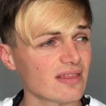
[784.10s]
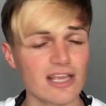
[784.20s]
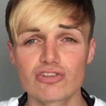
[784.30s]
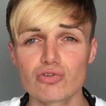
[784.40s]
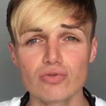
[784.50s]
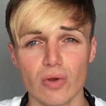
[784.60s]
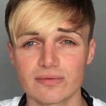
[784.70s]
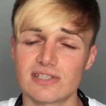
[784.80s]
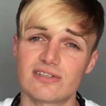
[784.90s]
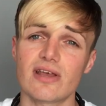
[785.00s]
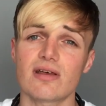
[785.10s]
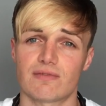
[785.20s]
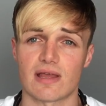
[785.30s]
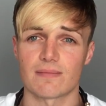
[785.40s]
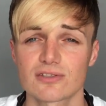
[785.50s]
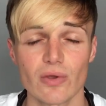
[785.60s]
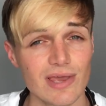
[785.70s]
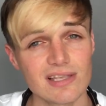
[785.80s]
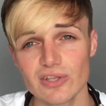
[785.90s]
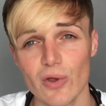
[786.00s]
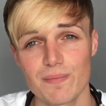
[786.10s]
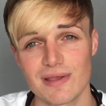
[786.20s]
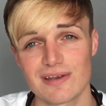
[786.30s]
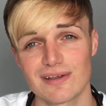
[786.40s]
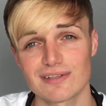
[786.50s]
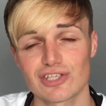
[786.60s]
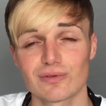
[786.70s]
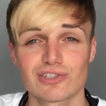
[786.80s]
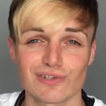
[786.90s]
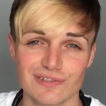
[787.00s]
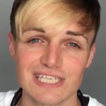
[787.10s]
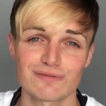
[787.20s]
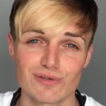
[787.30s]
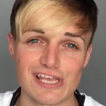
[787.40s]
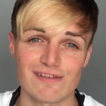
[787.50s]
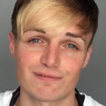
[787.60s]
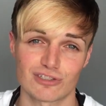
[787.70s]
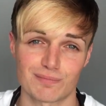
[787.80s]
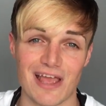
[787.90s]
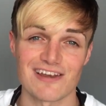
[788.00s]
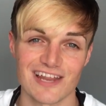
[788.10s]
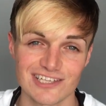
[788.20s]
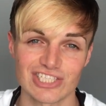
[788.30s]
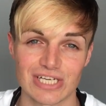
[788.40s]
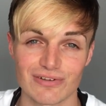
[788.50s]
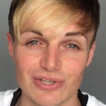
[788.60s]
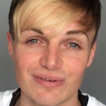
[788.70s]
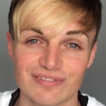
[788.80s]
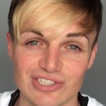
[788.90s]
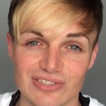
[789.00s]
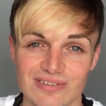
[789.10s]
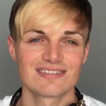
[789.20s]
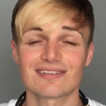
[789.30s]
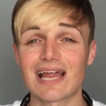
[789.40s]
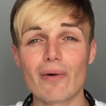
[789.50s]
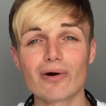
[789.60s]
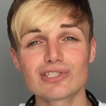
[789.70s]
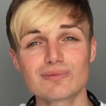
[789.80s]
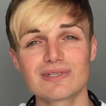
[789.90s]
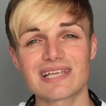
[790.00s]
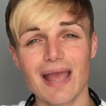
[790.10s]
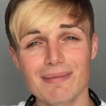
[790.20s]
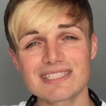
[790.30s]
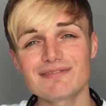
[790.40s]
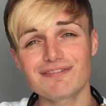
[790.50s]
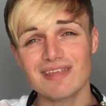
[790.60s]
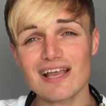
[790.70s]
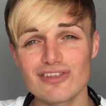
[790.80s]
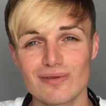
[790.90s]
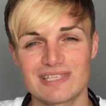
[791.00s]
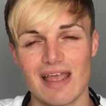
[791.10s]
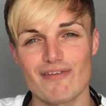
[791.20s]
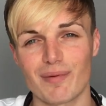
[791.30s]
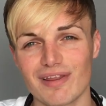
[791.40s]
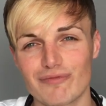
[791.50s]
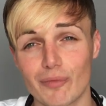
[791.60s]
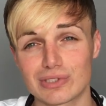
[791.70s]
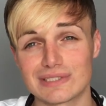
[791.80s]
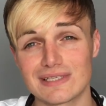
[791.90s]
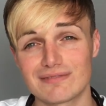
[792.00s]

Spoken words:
they do not deserve it. So here's hoping to a successful year for Spain next year at Eurovision. So now I just want to say a massive thank you to everybody for watching this